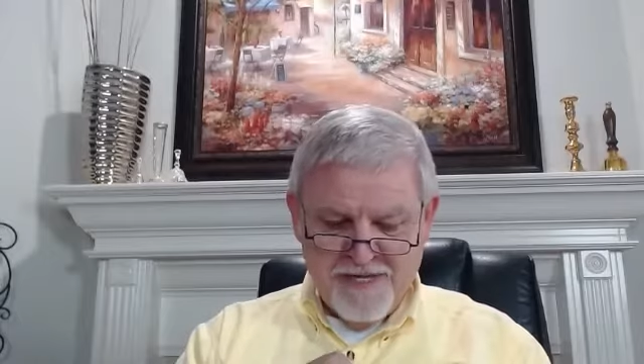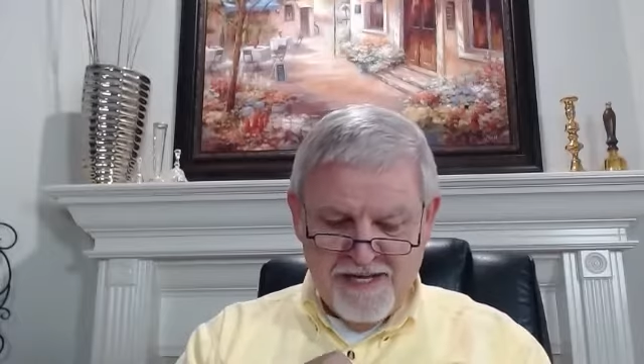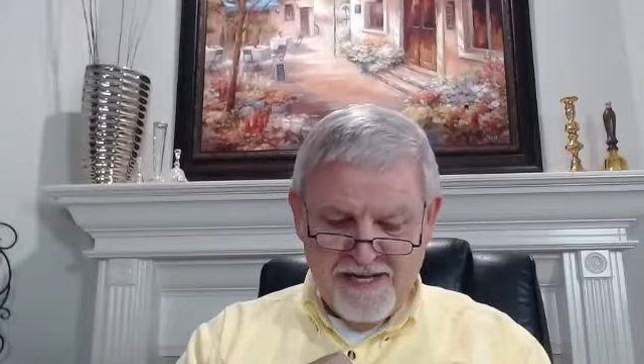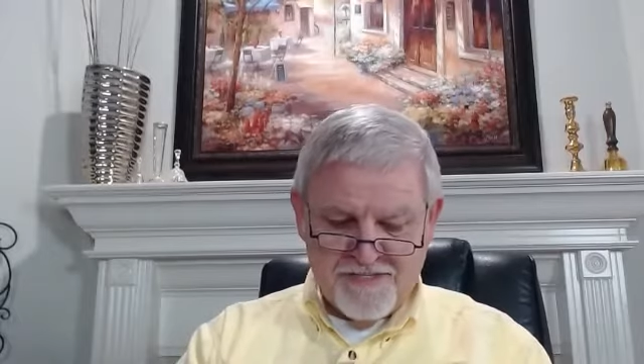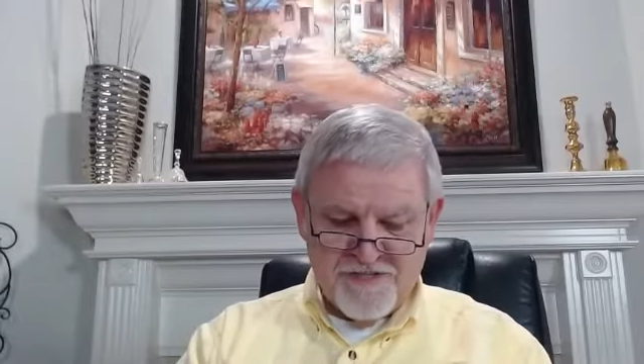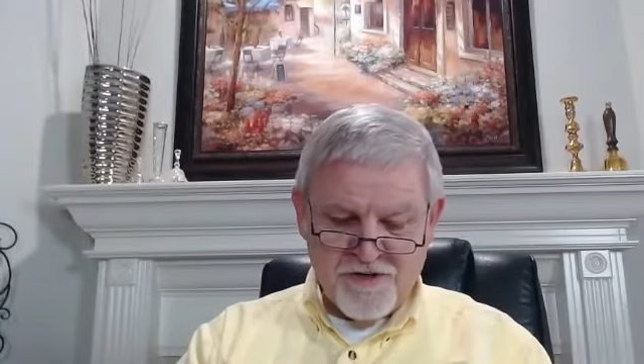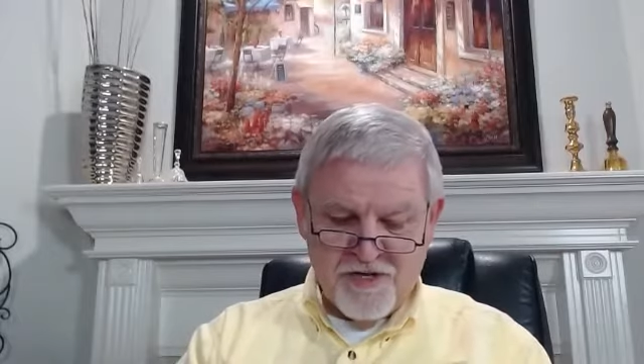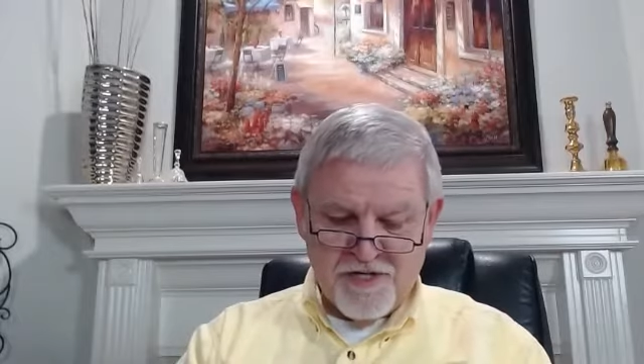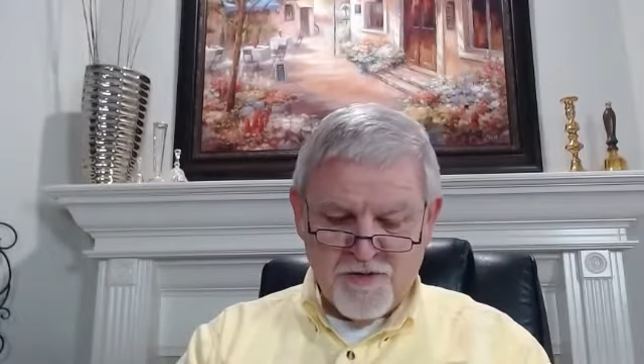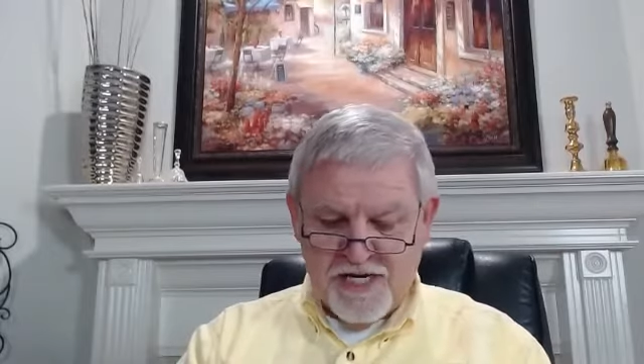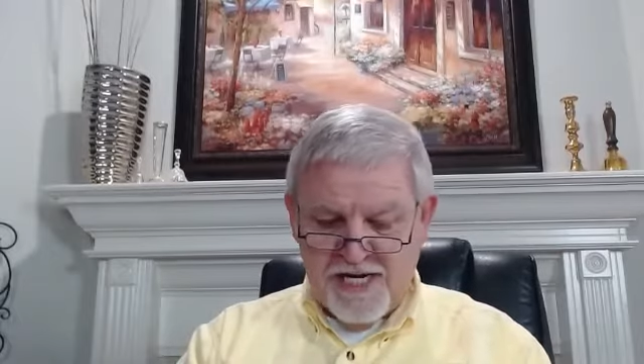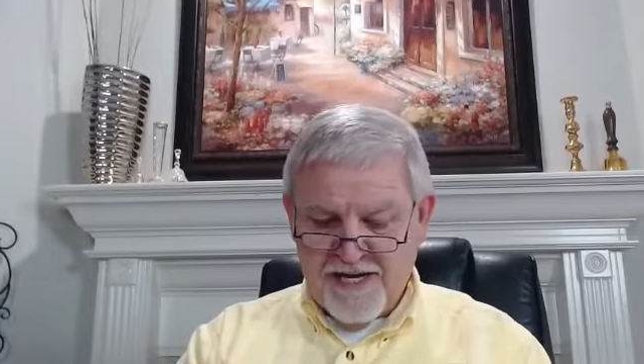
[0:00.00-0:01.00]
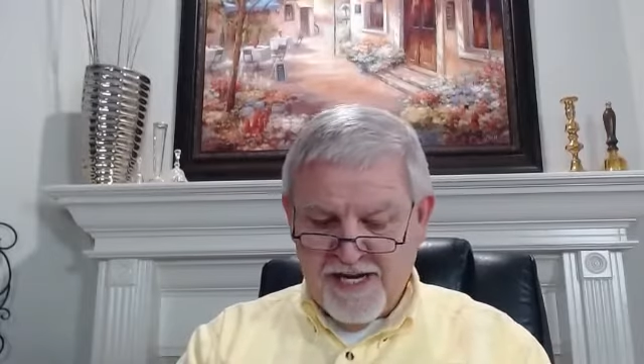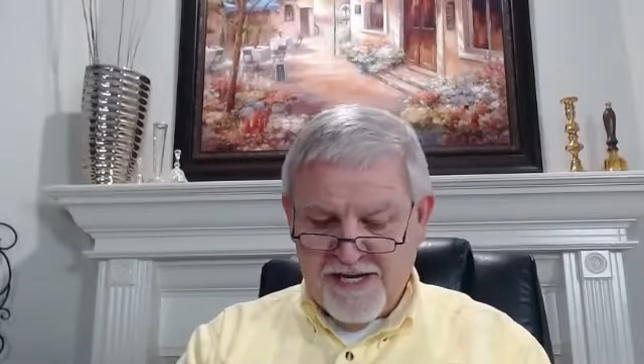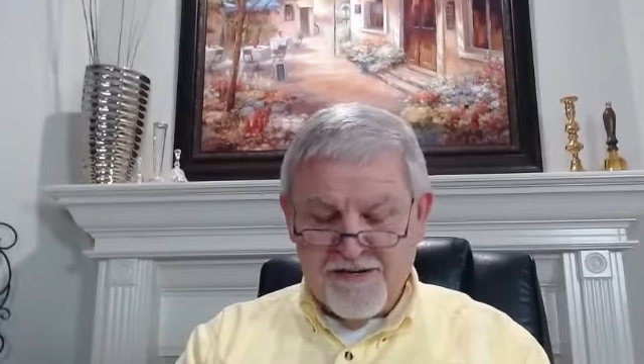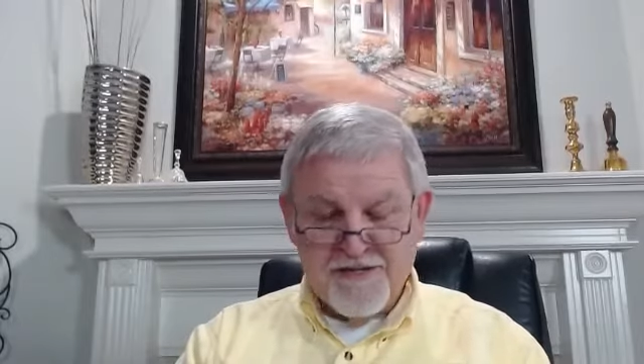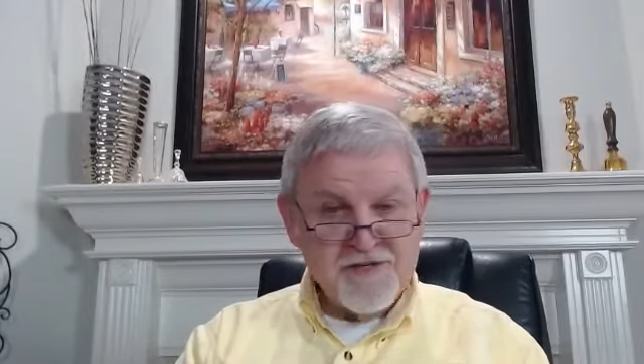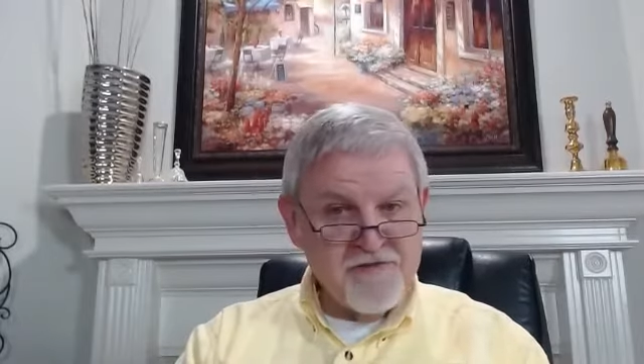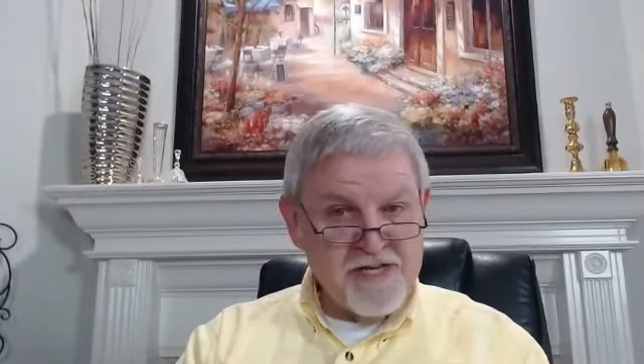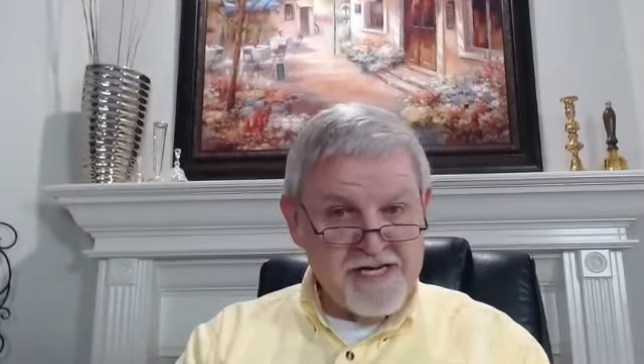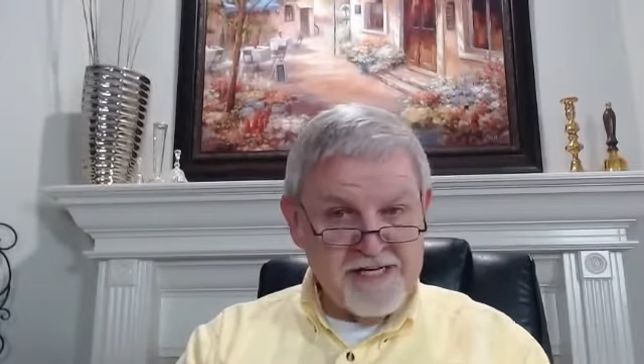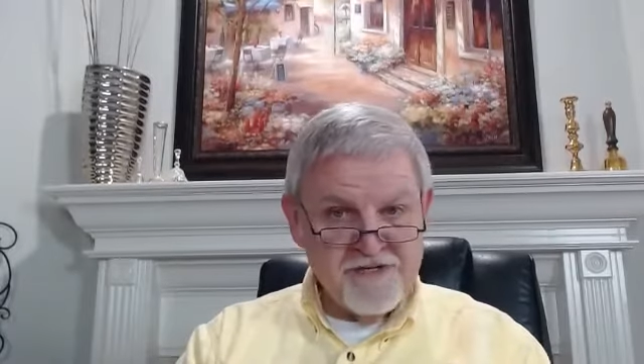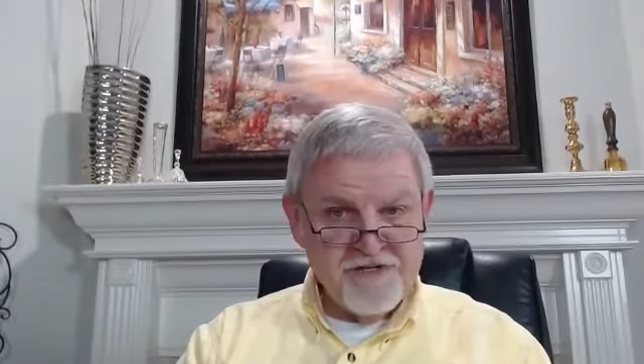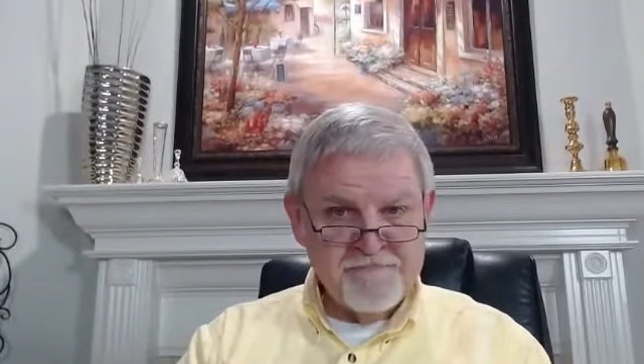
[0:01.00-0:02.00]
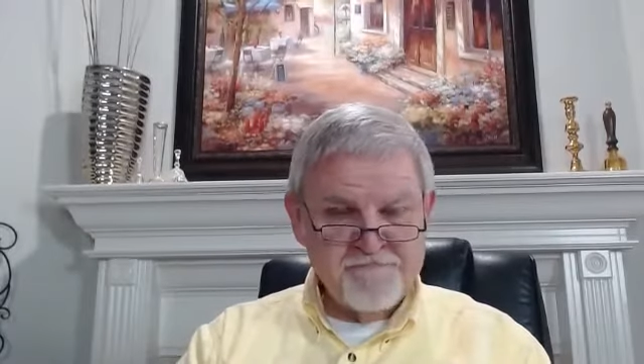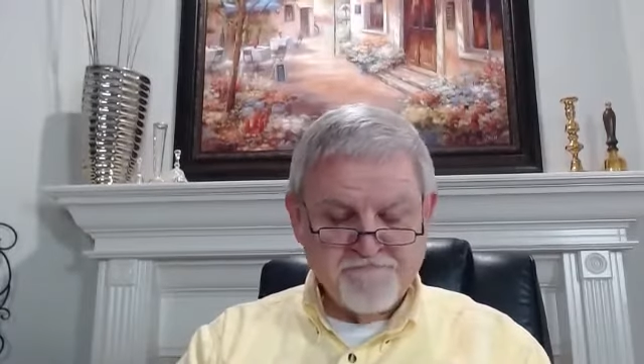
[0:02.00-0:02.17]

And so at 29 years of age,